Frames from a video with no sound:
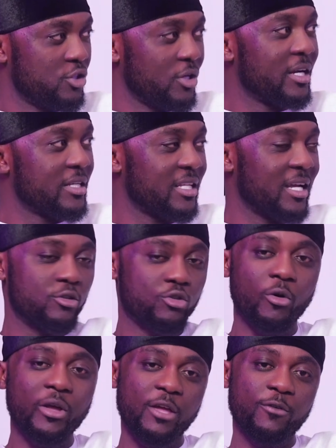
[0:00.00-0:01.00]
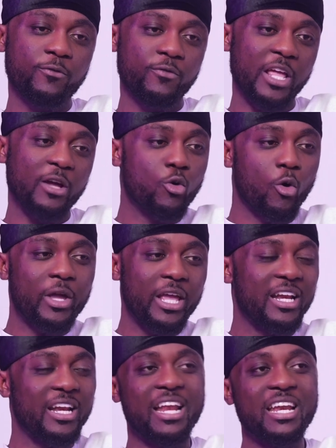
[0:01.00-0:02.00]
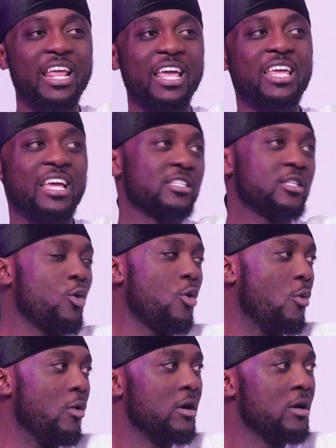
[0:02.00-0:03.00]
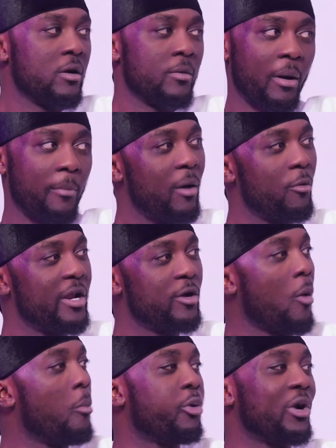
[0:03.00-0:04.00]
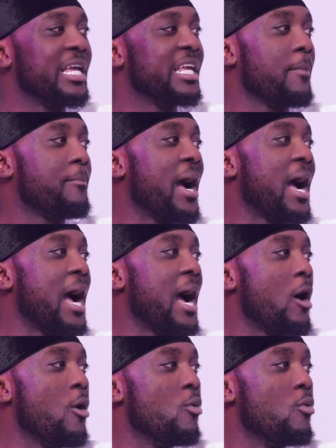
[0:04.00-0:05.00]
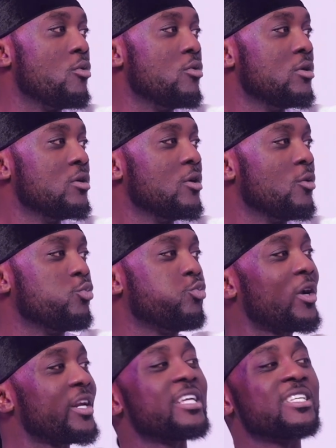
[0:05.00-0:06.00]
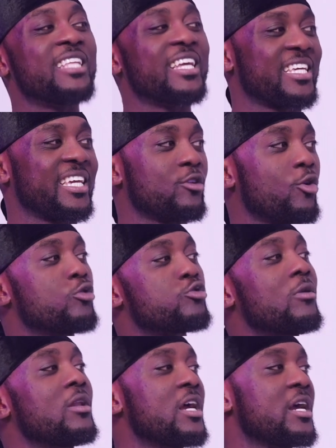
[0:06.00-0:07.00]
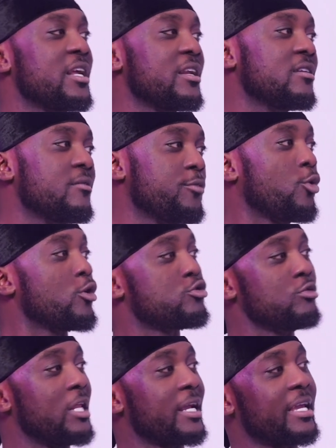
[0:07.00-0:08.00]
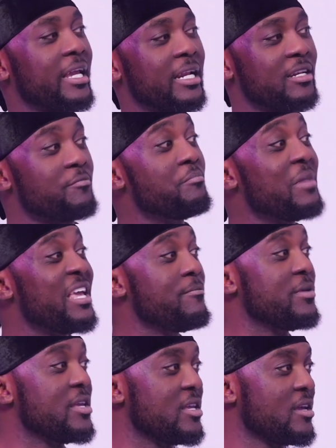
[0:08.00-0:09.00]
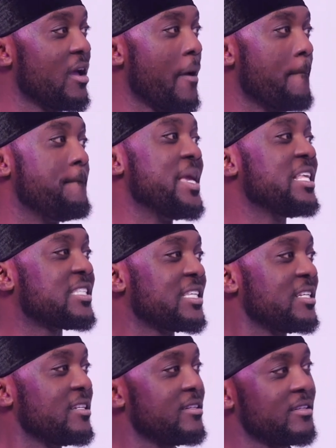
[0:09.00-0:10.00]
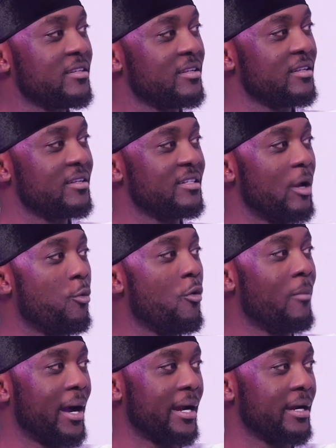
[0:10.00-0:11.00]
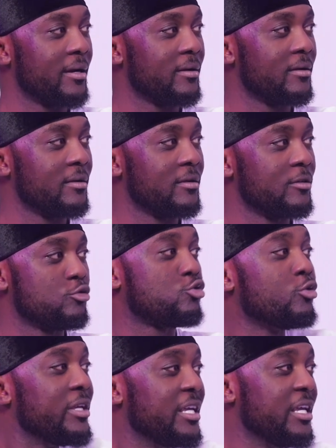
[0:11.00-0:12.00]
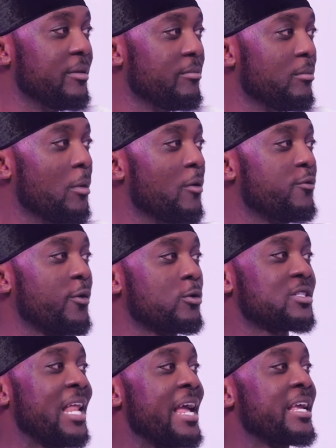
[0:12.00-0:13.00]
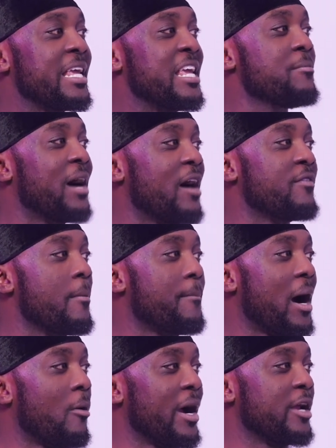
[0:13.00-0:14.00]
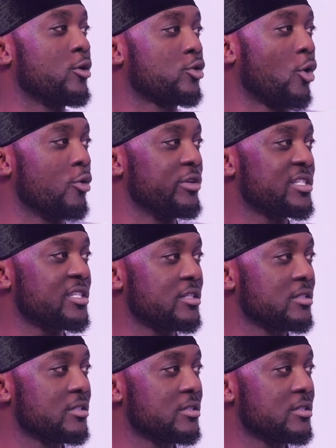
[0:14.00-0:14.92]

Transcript: Do you understand? So if they go in and they say, oh, papa, we not born a pound. What is the kid also learning? Because to the kid, maybe beating the woman to him feels like him having power and authority.